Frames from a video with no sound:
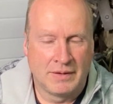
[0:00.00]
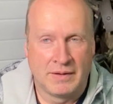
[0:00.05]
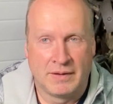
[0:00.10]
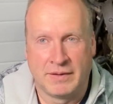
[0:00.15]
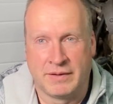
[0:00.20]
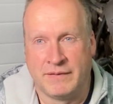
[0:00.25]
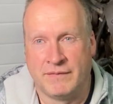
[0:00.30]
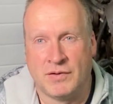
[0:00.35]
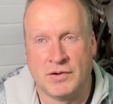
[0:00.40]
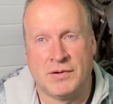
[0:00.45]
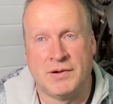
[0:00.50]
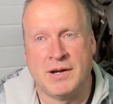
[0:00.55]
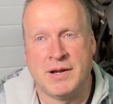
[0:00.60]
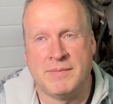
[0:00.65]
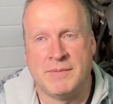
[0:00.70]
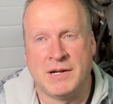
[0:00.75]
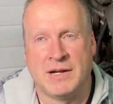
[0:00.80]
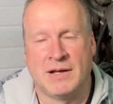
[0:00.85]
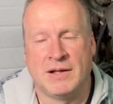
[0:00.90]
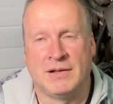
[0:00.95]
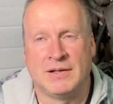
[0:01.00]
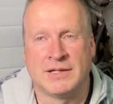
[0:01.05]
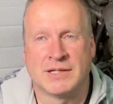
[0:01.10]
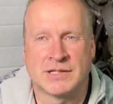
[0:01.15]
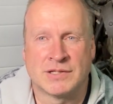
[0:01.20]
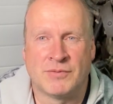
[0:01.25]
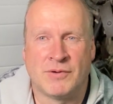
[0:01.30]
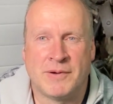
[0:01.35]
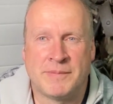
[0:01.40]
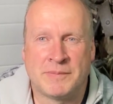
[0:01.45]
They've already been LS
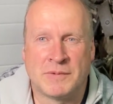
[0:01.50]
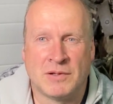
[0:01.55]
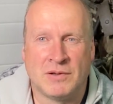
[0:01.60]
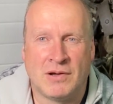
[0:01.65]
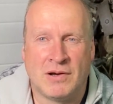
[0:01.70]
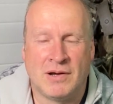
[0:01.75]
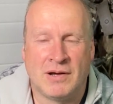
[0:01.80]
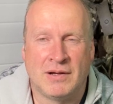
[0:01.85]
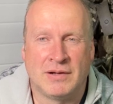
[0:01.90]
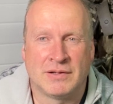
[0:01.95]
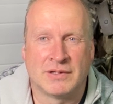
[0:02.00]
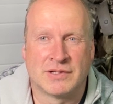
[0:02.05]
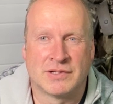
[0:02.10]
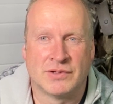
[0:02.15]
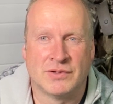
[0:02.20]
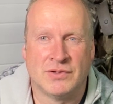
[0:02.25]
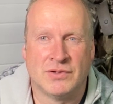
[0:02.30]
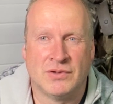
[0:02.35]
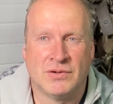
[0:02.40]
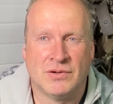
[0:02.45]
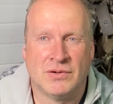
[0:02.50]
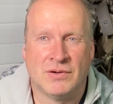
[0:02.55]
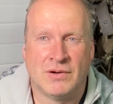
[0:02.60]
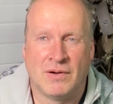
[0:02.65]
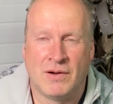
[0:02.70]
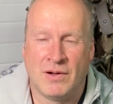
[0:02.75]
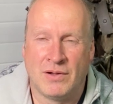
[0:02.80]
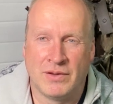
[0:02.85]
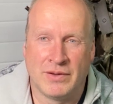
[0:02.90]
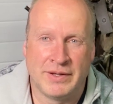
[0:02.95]
swapped a lot, so
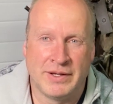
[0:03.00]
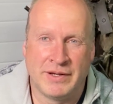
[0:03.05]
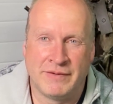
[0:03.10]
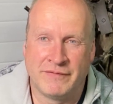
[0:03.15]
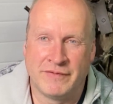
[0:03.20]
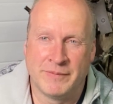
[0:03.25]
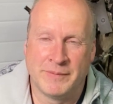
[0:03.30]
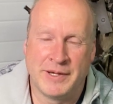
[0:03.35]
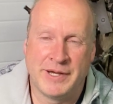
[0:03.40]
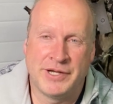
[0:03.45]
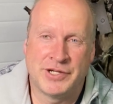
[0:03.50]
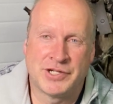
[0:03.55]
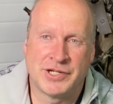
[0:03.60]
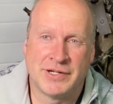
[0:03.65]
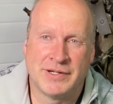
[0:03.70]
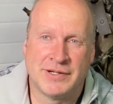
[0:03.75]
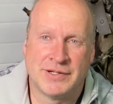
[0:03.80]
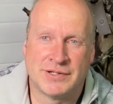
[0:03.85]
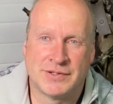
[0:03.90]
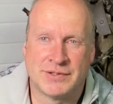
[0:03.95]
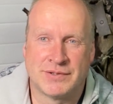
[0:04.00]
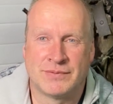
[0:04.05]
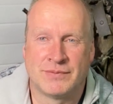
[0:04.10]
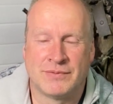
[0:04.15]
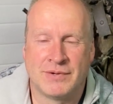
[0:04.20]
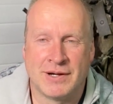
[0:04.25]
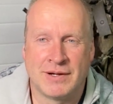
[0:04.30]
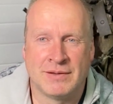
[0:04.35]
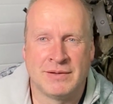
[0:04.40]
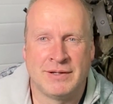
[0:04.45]
all the information is
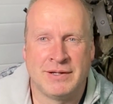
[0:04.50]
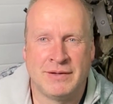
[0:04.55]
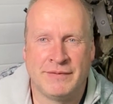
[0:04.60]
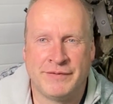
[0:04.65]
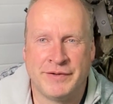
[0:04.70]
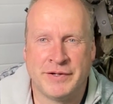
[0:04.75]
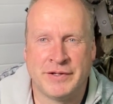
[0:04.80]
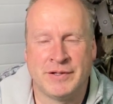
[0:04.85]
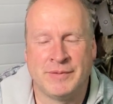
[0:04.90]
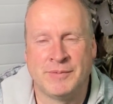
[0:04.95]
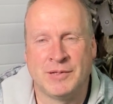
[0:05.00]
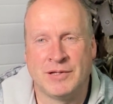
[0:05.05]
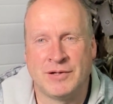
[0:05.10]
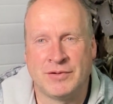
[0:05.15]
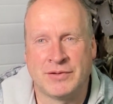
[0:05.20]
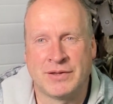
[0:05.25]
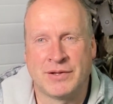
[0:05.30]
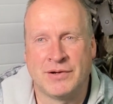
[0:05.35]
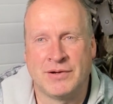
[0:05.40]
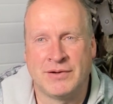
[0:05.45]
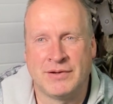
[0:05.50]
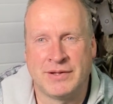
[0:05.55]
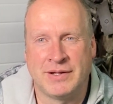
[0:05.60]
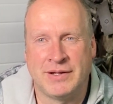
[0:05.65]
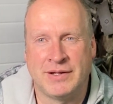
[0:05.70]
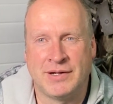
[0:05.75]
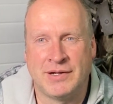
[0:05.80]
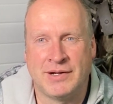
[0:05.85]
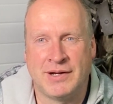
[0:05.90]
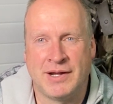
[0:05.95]
readily available out there on the
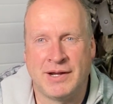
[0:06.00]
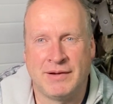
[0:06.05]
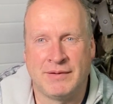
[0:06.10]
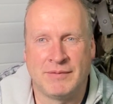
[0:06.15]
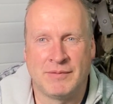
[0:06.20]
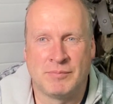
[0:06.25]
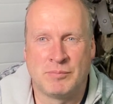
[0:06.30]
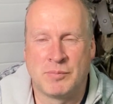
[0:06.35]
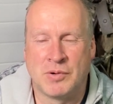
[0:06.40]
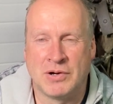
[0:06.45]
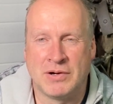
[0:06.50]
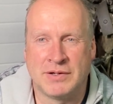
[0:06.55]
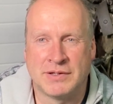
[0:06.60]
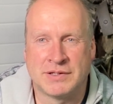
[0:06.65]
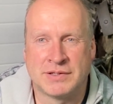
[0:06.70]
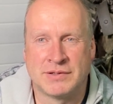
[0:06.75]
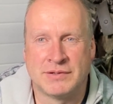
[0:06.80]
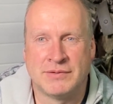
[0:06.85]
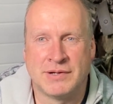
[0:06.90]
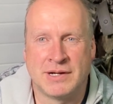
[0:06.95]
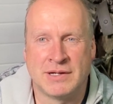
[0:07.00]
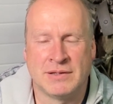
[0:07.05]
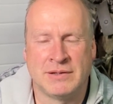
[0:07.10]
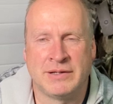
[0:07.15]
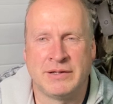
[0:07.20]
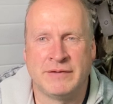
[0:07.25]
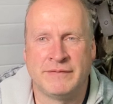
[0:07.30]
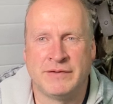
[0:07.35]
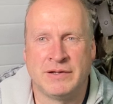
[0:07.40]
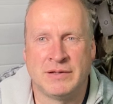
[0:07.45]
internet. Parts are
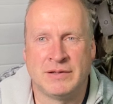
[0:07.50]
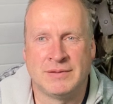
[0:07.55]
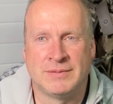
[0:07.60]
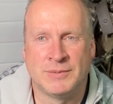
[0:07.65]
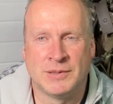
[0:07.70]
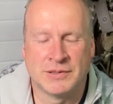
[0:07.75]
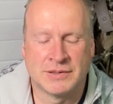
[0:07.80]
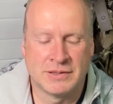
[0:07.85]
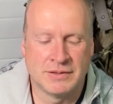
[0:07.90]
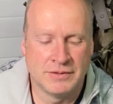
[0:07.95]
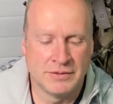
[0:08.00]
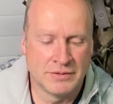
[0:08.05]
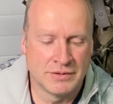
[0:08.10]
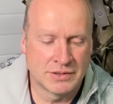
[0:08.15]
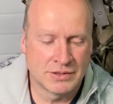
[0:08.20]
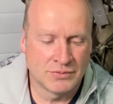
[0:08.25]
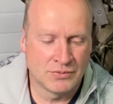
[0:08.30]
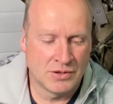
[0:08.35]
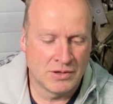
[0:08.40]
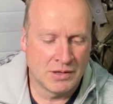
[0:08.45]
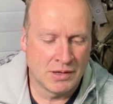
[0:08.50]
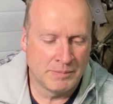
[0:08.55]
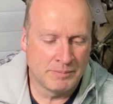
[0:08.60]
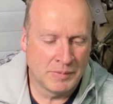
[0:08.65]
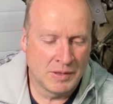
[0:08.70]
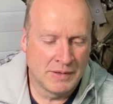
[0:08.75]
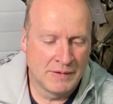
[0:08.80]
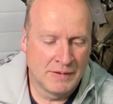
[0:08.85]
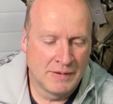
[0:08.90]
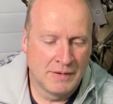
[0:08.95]
readily available to do the swap.
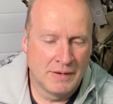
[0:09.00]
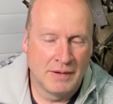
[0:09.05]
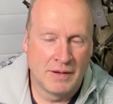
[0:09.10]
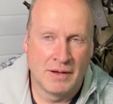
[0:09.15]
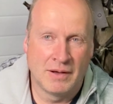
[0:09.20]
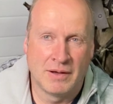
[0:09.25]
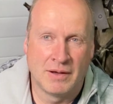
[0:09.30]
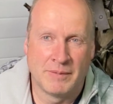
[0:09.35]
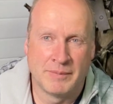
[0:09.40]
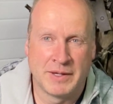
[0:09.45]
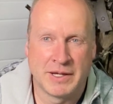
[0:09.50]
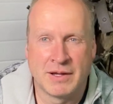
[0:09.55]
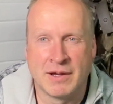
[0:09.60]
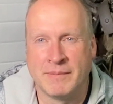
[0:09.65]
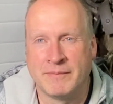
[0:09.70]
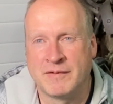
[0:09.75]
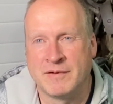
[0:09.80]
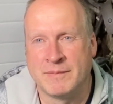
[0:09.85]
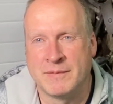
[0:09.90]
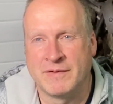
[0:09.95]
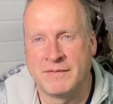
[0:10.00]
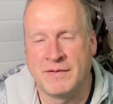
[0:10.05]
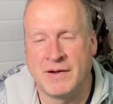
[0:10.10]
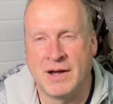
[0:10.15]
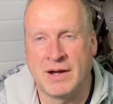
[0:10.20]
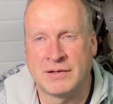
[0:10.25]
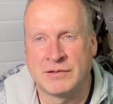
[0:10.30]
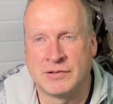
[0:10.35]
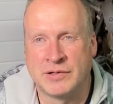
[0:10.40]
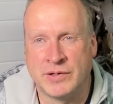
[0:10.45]
They come from the
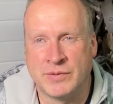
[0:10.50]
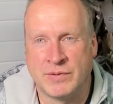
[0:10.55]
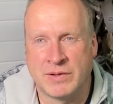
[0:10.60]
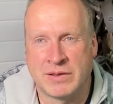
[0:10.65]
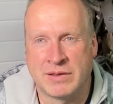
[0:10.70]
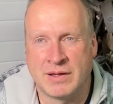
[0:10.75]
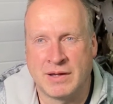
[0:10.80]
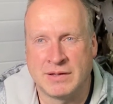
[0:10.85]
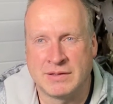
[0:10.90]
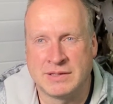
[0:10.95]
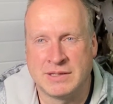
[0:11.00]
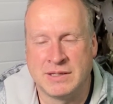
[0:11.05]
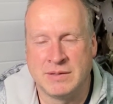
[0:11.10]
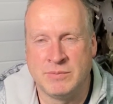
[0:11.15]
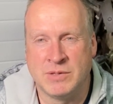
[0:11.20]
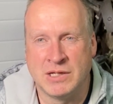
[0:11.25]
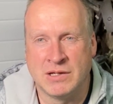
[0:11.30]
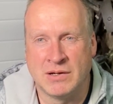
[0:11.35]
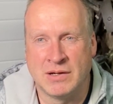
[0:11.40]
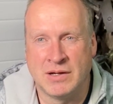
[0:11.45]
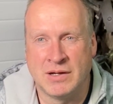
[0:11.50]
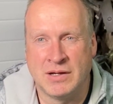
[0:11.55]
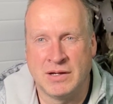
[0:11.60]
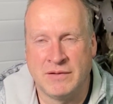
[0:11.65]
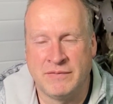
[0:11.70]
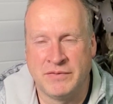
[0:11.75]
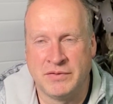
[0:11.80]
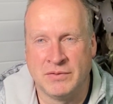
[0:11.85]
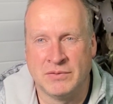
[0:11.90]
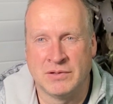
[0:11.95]
factory with that TBI
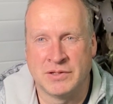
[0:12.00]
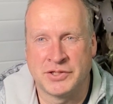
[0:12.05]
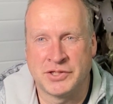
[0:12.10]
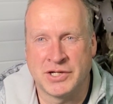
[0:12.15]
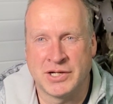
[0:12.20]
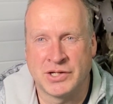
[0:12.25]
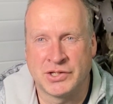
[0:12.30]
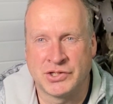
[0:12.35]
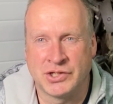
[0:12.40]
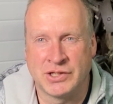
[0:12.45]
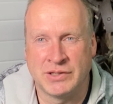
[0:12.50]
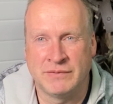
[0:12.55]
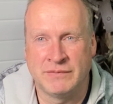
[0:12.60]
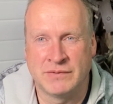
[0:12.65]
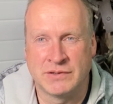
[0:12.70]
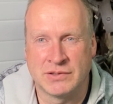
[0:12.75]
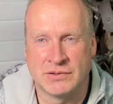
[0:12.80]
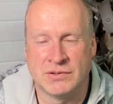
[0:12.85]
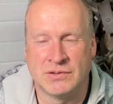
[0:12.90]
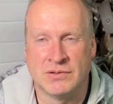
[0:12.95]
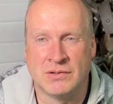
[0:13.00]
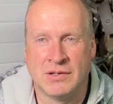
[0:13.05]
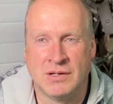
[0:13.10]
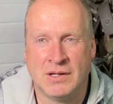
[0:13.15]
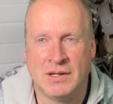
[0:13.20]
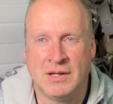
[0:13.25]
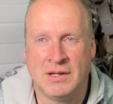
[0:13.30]
fuel injection, so